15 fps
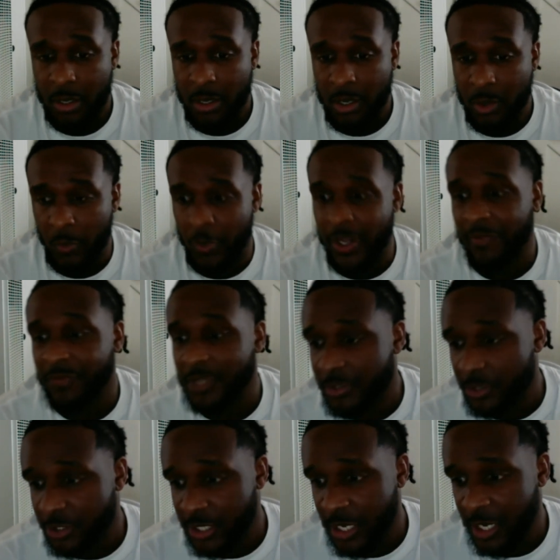We have to
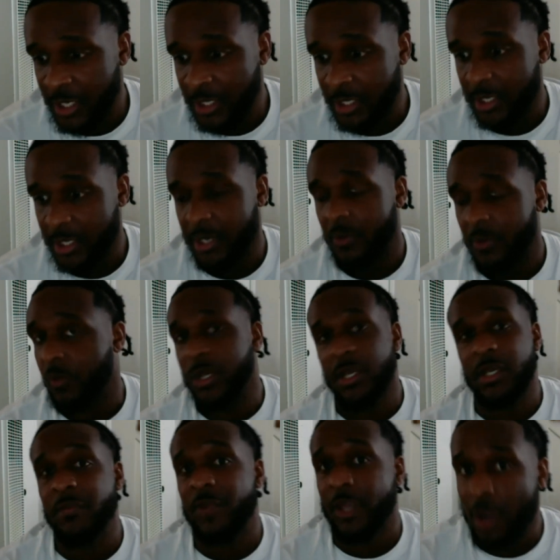understand, we didn't
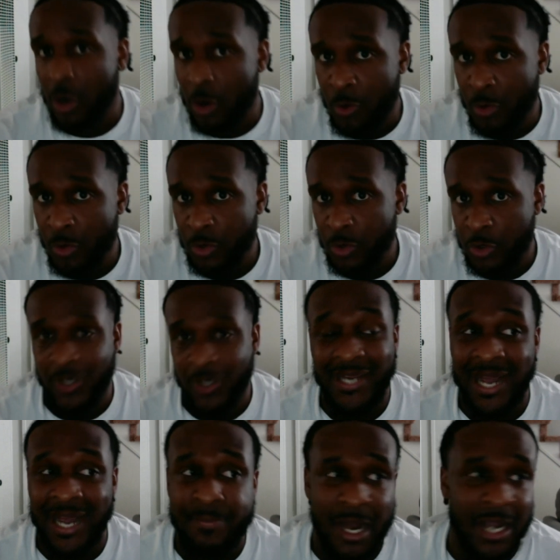even go to a
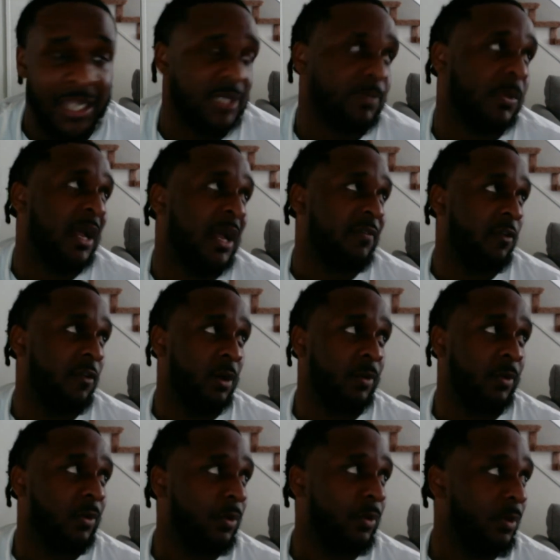non-biased platform.
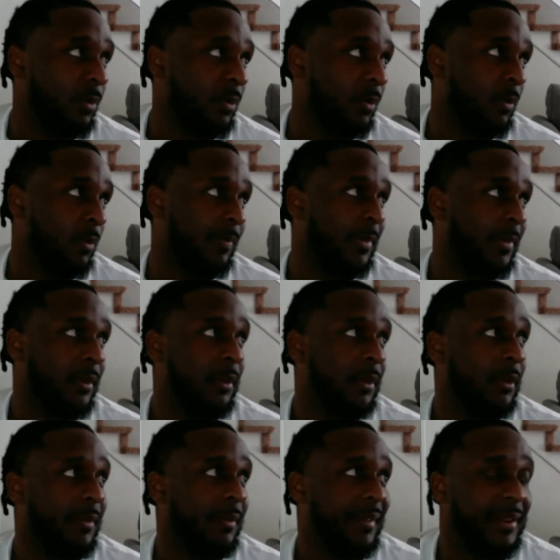
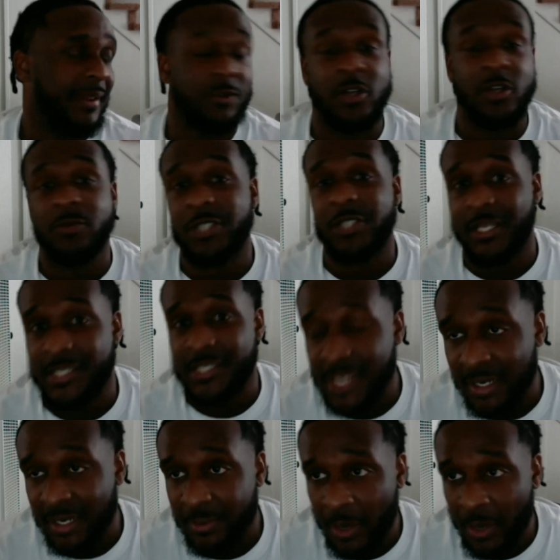It was almost like a
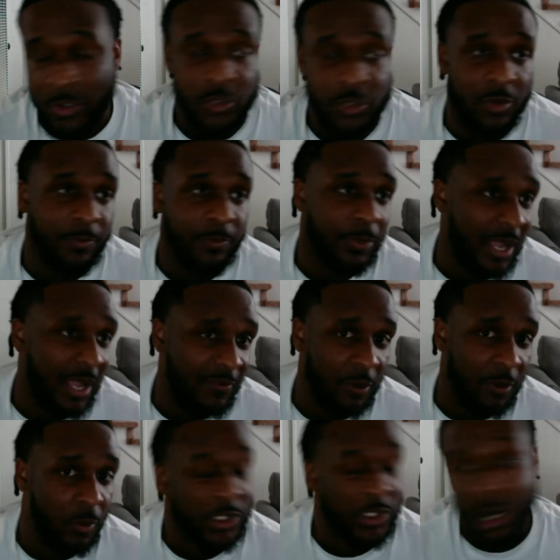setup. I went to a platform
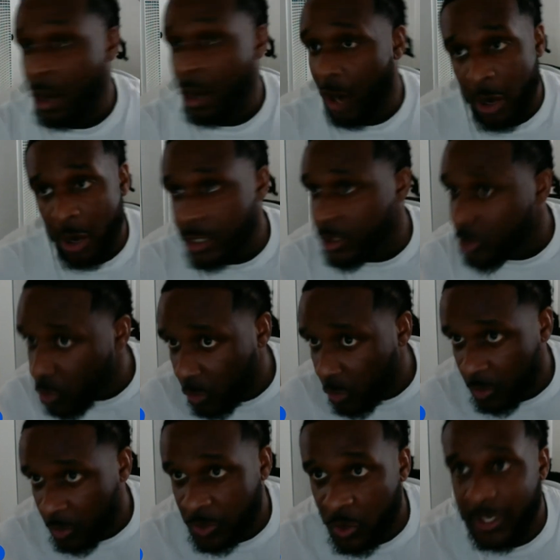which I already knew what
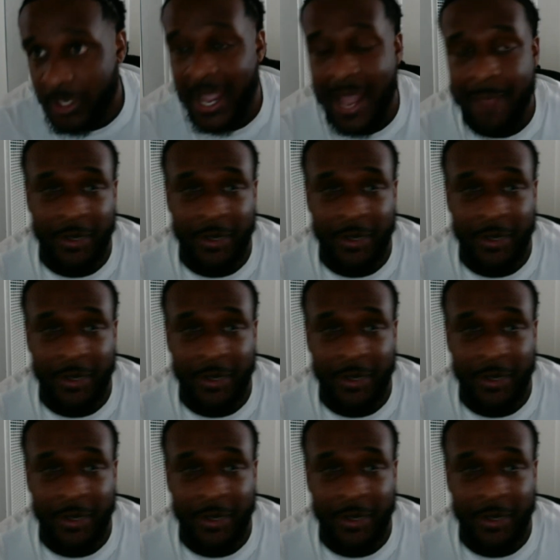was going to happen.